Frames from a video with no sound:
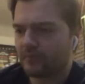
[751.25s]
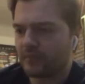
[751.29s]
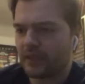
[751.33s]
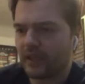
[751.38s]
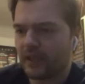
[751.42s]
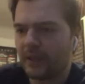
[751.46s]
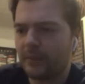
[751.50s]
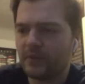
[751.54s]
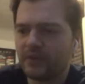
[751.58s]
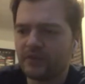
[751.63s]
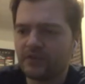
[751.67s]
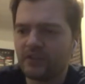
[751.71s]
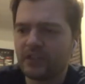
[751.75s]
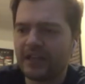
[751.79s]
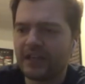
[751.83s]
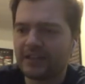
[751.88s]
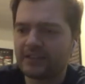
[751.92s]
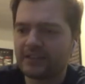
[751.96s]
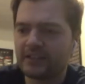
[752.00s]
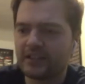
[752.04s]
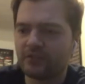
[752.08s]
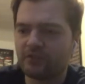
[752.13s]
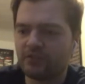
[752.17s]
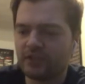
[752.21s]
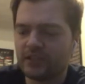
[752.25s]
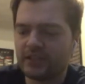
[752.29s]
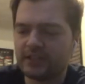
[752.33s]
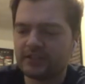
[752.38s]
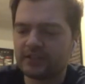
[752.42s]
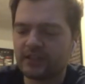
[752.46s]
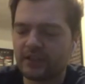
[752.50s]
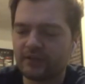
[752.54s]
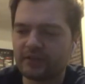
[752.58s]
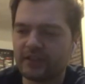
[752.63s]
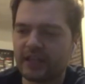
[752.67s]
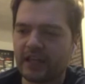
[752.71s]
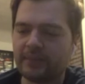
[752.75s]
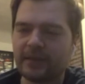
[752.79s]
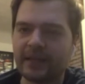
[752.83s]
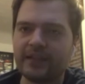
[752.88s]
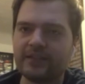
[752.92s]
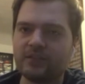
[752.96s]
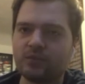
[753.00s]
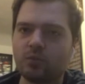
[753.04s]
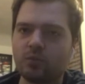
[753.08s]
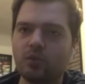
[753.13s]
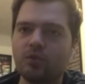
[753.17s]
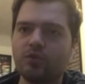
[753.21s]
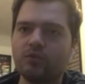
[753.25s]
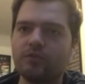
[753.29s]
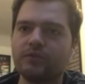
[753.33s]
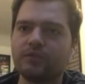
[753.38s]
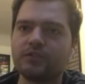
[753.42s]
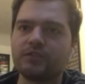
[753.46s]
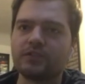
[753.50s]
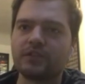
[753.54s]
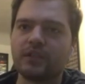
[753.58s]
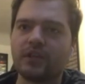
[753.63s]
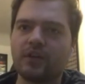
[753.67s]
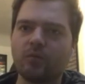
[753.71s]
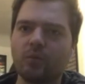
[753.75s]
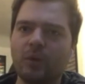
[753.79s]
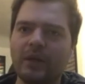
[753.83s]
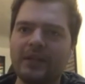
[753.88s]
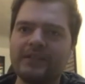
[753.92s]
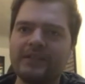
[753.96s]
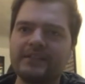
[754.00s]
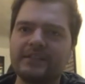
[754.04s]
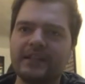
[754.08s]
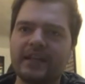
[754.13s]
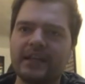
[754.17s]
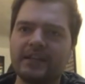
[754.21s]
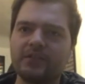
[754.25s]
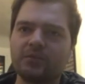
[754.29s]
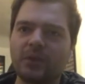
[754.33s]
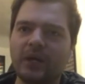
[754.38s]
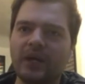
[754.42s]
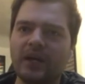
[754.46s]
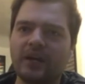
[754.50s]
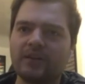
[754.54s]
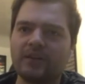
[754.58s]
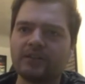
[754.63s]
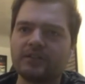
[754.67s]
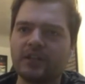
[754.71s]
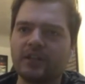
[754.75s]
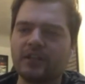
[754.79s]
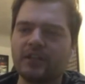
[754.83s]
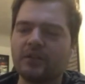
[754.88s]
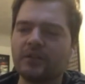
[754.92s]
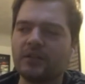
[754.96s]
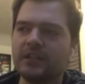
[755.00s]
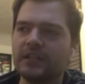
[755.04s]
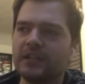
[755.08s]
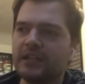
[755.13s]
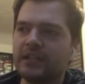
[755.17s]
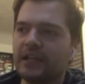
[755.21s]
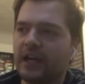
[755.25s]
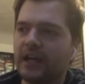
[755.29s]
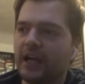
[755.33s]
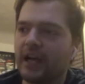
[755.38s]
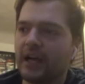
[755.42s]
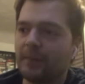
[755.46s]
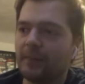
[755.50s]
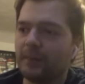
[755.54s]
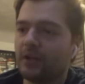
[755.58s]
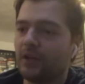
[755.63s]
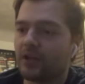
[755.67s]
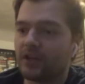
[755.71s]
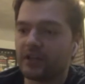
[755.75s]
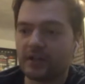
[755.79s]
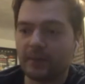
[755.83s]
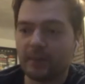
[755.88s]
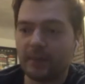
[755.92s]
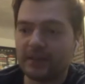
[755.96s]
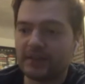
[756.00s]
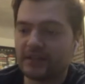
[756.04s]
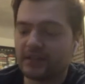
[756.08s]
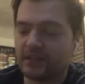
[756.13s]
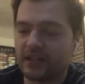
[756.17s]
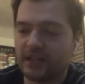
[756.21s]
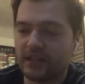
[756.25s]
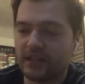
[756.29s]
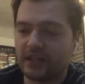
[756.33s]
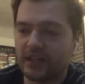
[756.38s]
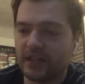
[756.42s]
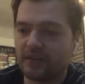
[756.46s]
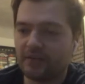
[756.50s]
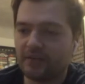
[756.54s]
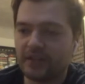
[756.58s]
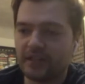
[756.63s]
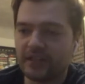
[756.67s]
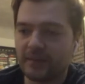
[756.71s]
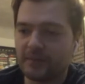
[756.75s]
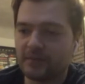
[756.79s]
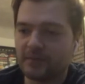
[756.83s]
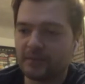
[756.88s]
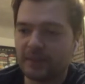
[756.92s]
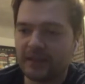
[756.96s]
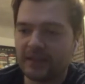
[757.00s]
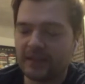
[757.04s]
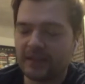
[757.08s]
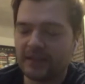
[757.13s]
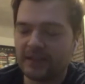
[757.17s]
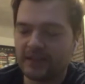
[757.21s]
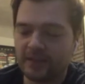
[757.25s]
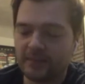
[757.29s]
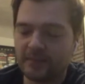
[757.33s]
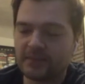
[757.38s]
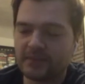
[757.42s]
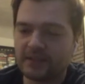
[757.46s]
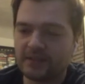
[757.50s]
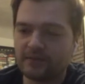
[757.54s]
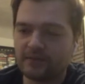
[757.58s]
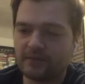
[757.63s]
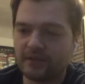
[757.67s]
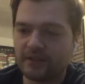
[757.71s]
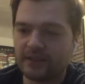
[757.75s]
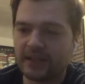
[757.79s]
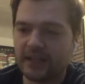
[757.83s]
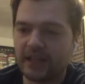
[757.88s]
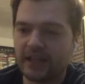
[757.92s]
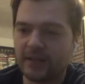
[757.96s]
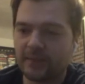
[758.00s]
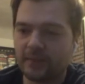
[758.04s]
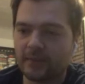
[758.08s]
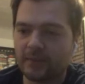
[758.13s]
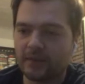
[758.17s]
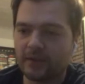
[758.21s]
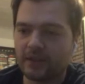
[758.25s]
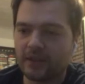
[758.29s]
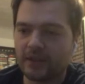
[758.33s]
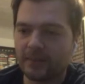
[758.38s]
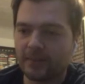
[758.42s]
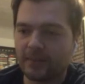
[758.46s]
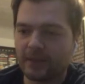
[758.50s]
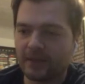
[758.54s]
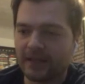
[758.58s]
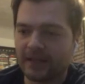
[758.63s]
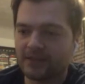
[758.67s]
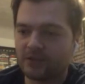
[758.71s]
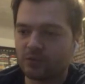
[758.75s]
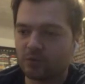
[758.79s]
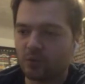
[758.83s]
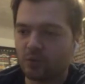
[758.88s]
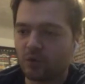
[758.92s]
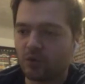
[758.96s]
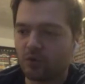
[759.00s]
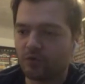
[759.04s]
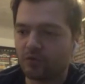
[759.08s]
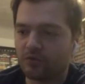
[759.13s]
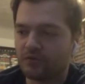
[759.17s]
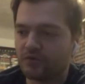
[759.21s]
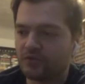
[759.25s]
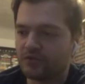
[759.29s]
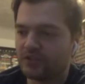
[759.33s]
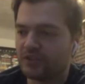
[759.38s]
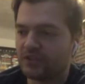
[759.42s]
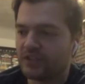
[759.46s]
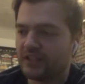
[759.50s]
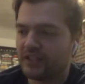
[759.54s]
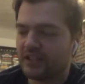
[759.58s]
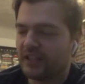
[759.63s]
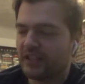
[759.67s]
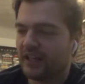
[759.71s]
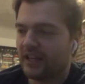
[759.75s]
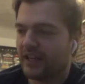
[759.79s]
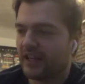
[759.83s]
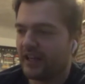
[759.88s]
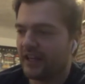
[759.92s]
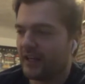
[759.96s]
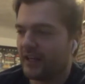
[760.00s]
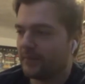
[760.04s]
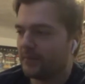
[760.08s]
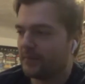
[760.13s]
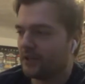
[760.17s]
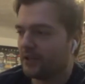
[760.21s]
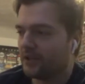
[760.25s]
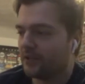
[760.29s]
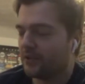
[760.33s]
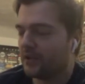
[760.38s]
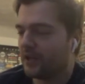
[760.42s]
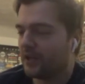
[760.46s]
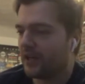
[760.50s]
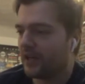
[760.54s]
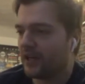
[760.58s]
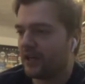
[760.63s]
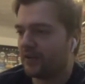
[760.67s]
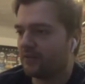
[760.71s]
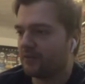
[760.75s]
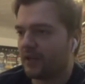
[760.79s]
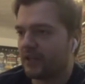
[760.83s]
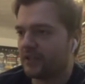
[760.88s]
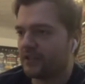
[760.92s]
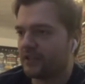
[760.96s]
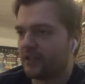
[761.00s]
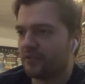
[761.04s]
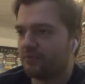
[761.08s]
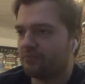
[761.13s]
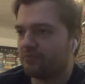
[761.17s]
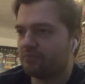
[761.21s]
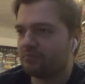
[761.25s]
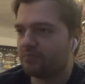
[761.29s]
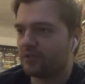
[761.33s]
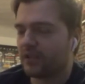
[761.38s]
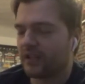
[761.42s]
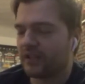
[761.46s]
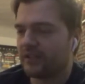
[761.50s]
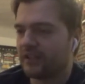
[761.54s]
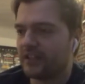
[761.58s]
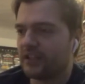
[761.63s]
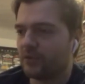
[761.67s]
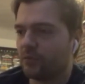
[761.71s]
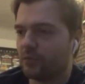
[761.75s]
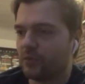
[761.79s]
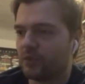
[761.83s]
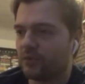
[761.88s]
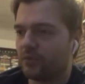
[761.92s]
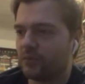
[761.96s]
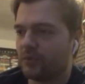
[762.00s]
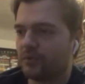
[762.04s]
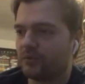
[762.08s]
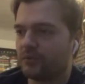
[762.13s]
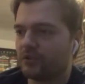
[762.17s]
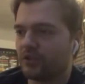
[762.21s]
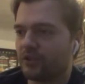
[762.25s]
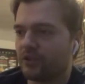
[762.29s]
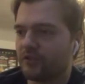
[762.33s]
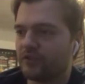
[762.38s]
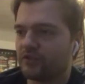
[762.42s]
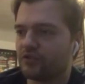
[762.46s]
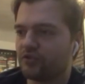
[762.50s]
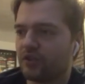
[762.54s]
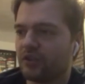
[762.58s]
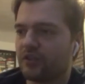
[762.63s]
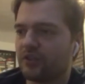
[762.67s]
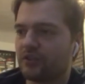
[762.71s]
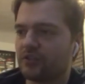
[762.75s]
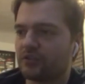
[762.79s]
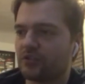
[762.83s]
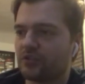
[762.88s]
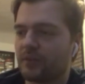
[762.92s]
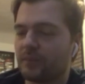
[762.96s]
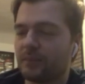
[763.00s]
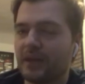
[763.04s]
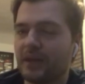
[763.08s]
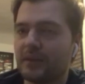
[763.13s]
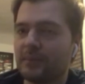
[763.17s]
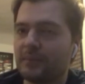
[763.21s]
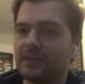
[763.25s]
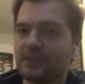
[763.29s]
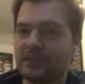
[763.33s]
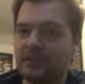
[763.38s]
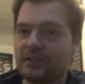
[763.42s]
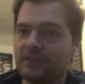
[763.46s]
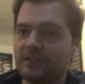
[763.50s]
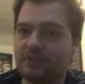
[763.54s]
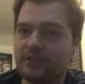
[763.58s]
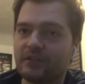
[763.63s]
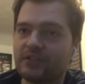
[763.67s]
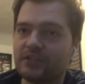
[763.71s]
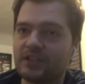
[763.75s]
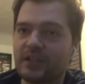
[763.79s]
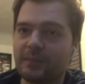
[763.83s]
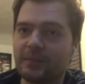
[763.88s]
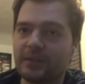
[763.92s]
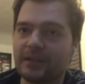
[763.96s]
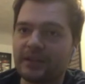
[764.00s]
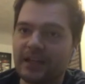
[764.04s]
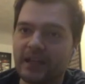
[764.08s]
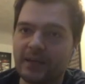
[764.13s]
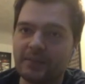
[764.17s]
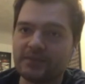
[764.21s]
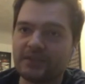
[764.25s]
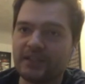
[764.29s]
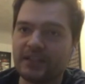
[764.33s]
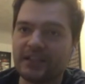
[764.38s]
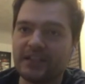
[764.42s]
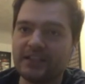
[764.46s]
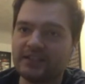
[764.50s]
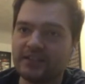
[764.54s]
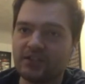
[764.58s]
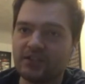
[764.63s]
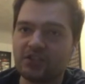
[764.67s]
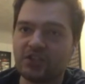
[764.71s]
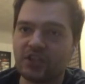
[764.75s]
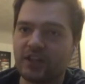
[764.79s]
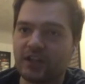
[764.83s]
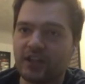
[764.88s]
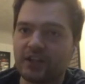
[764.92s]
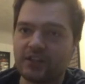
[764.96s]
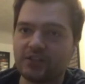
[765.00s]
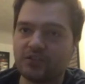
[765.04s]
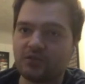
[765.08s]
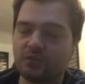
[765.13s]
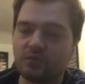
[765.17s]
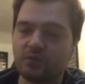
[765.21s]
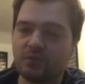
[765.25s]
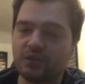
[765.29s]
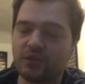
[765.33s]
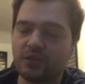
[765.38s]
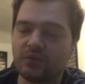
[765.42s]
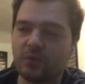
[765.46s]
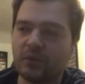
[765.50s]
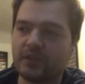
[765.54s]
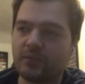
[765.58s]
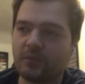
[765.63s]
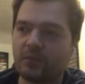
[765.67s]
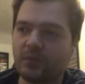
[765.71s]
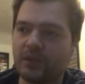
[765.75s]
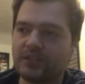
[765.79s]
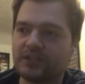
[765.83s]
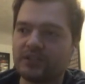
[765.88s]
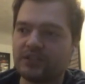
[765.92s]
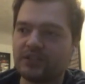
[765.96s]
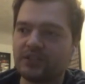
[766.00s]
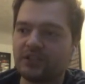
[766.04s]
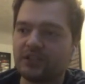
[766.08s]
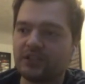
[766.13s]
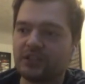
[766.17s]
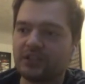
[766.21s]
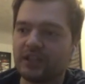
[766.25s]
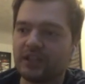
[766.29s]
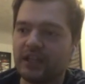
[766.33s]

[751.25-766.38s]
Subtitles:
And we've got actually a really tough game against Wolves on Wednesday as well. So, if he comes back, he comes in for the game against Wolves. I think it will sort of struggle. So it might be that the first couple of games that he's in charge, we're still